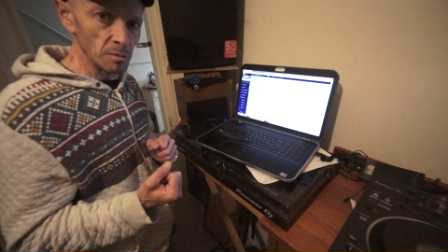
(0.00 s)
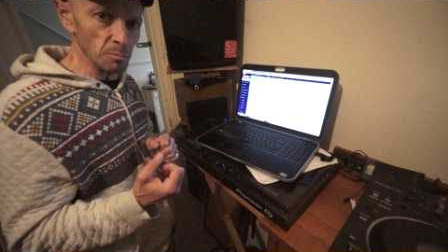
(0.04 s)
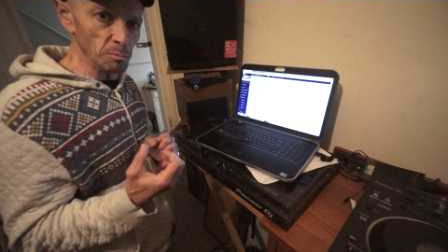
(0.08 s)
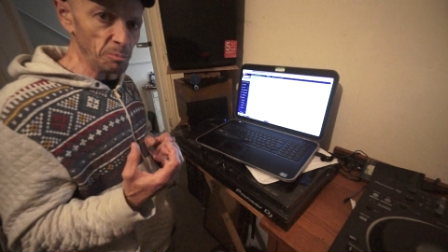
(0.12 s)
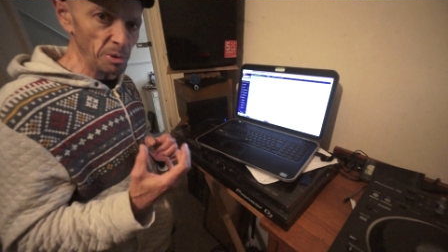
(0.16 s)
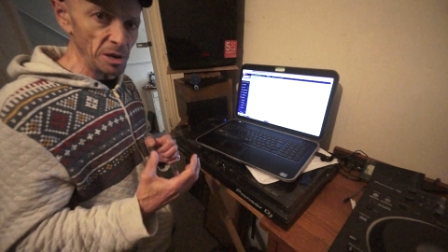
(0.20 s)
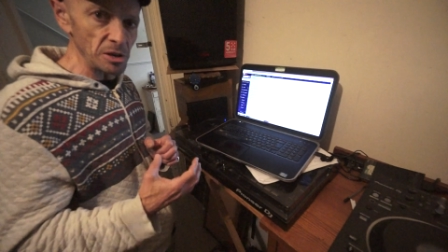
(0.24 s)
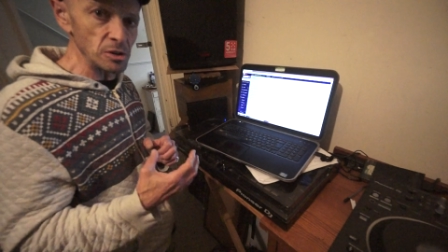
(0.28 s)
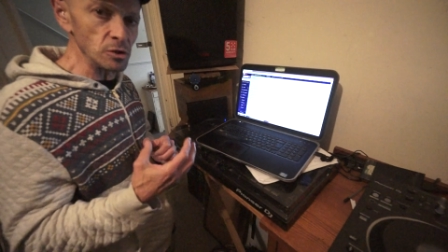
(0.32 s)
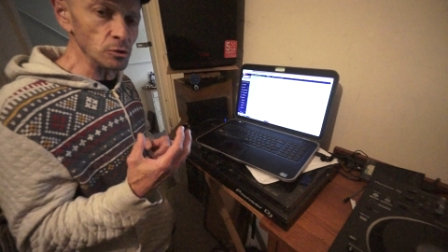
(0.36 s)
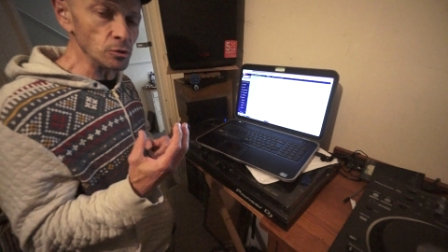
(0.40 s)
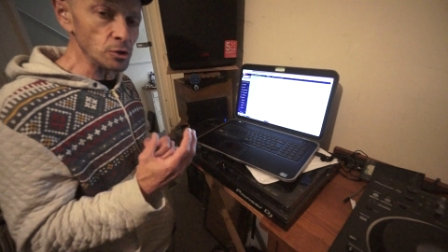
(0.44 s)

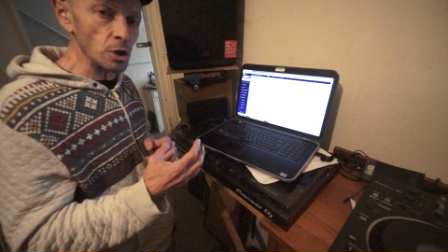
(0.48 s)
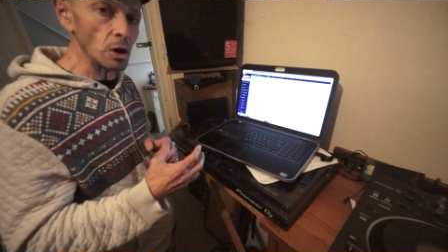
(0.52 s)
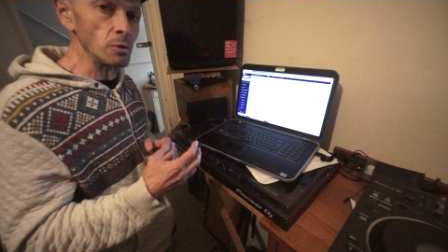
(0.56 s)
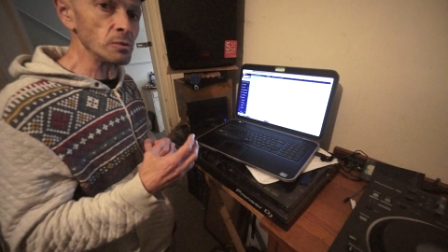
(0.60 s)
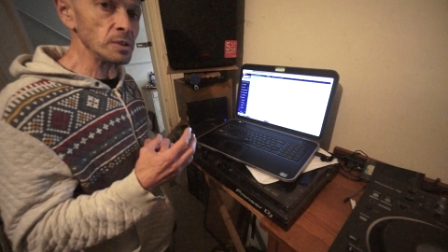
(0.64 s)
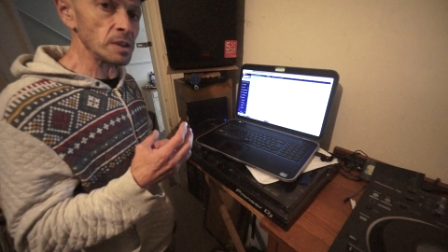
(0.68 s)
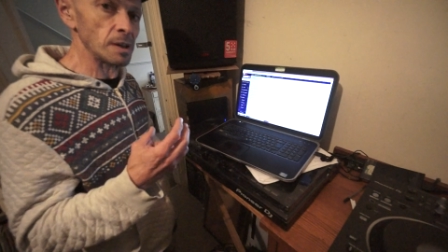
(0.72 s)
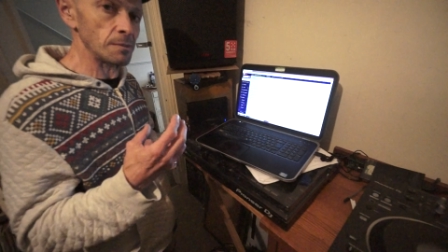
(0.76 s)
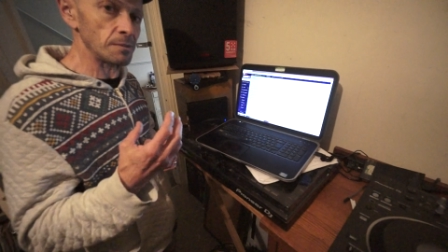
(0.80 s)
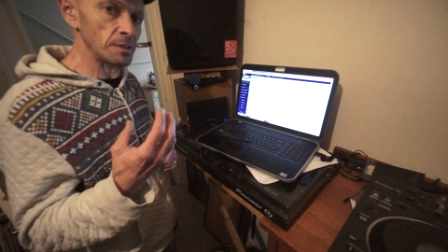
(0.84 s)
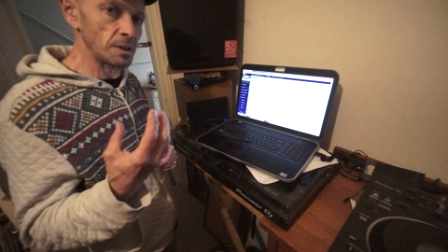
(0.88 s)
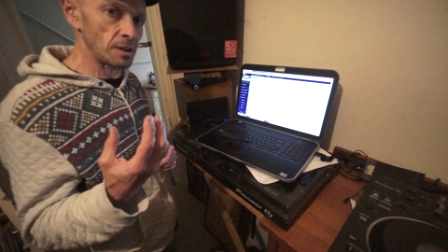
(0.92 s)
but you
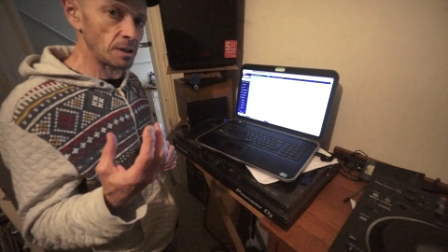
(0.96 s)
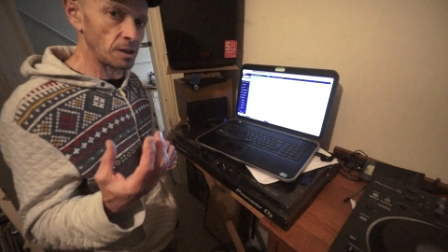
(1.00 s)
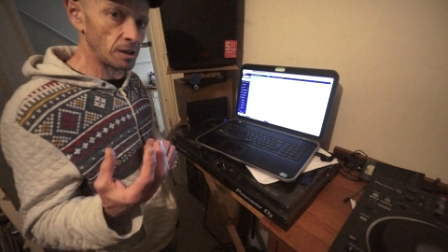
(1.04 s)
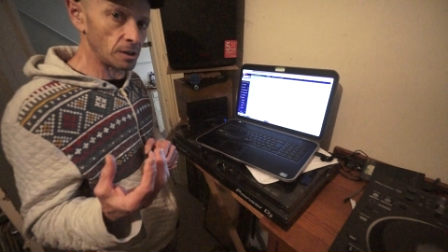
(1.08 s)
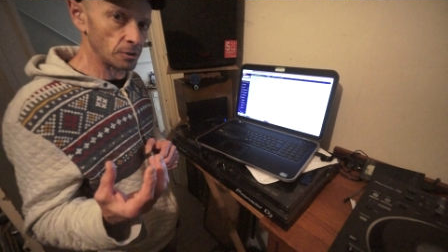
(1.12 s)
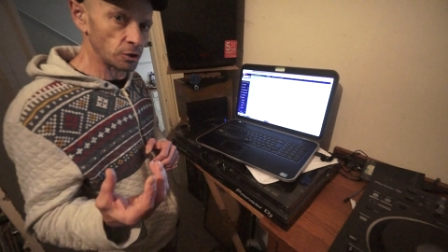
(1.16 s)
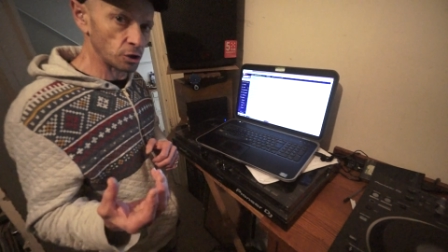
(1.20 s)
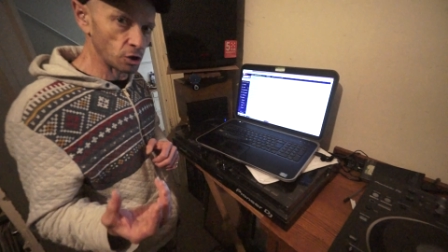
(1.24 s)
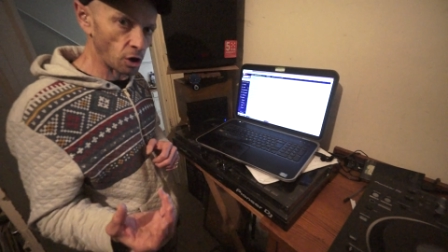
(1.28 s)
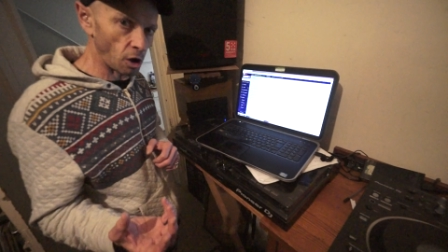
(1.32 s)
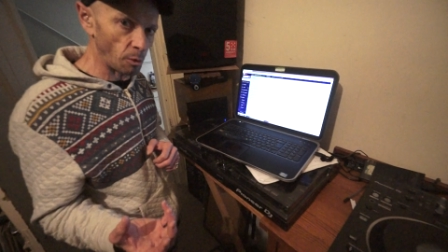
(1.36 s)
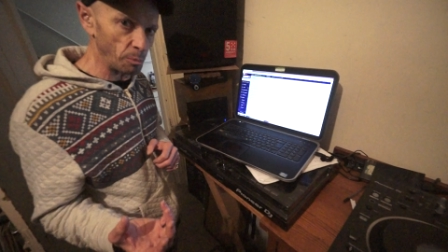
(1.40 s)
don't get the
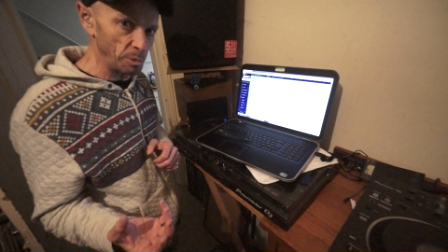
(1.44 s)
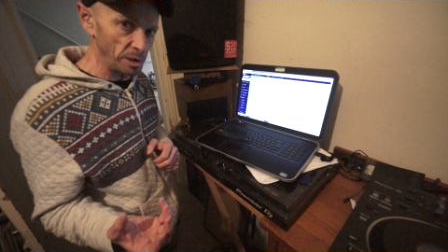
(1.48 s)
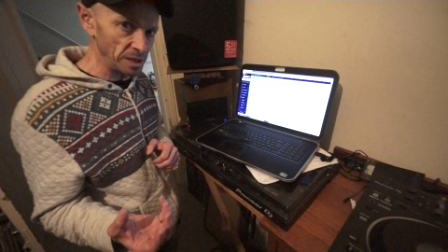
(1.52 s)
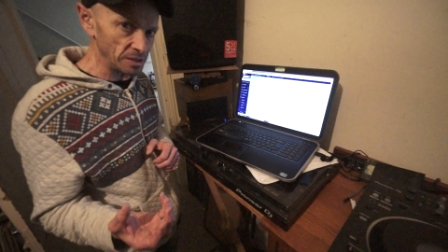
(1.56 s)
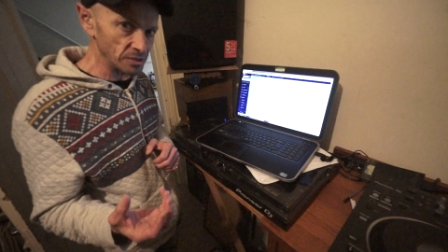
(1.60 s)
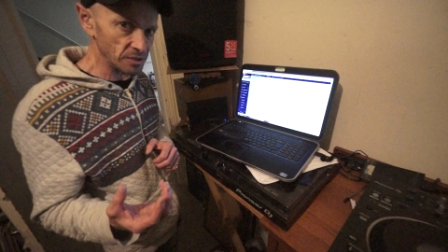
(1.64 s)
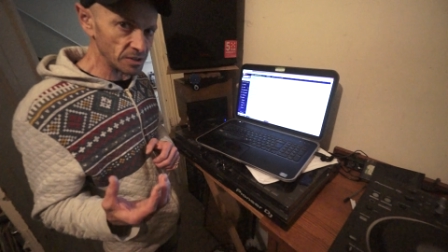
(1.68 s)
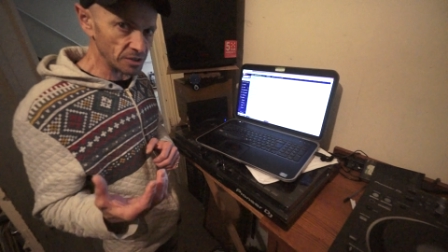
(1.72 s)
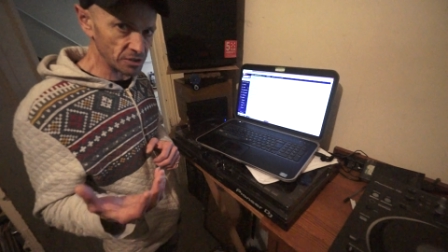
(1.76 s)
hard copies,